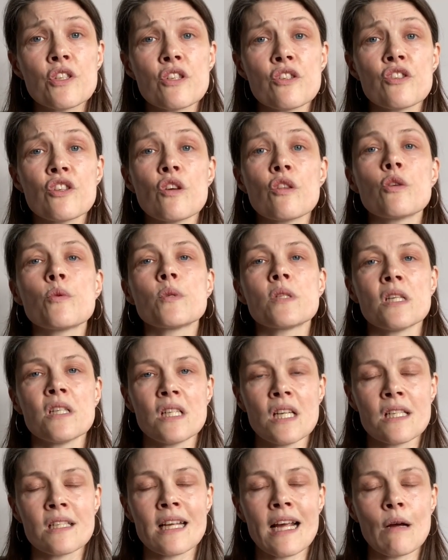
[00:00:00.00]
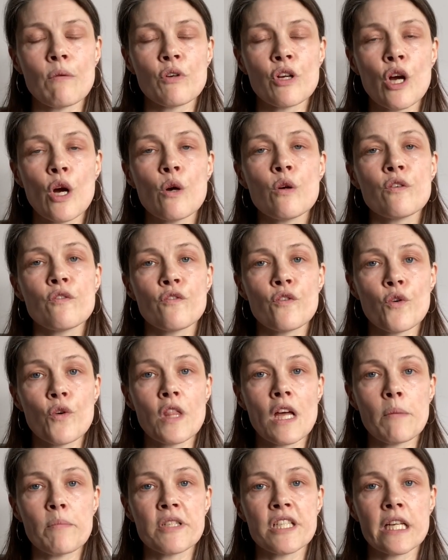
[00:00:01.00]
and so there was a discount code for
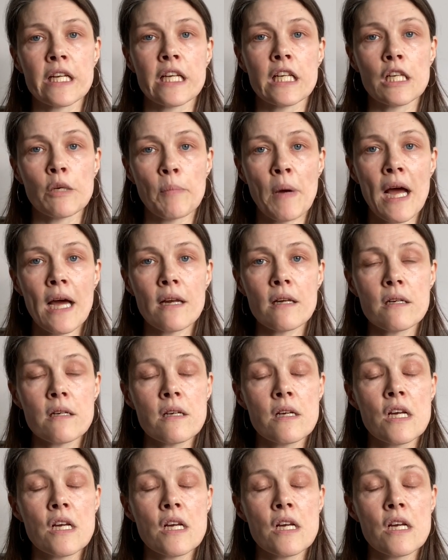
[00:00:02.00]
that particular pattern.